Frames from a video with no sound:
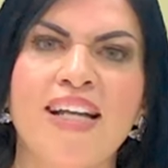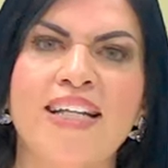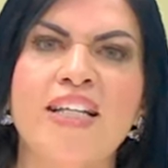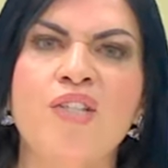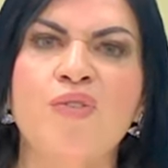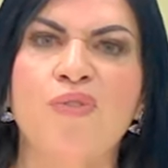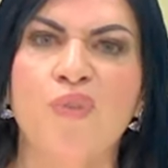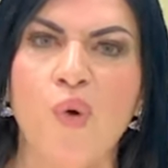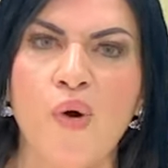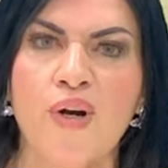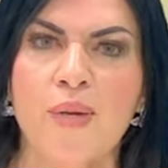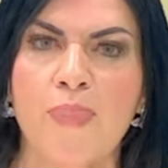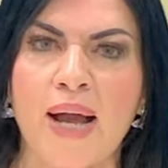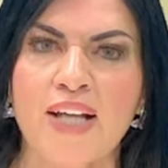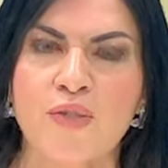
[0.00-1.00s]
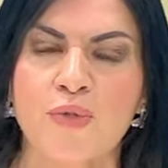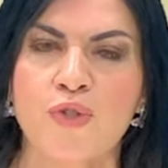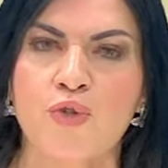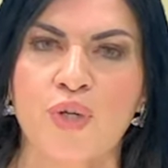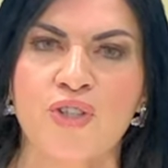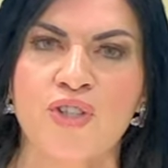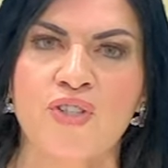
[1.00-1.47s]
of at least four to pass
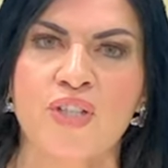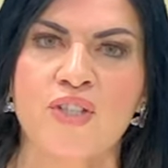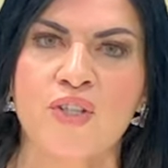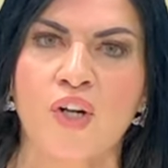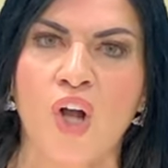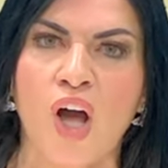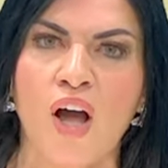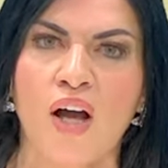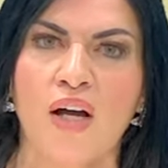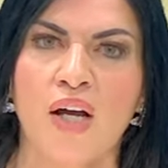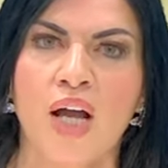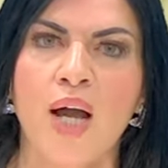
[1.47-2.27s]
restrictions into law,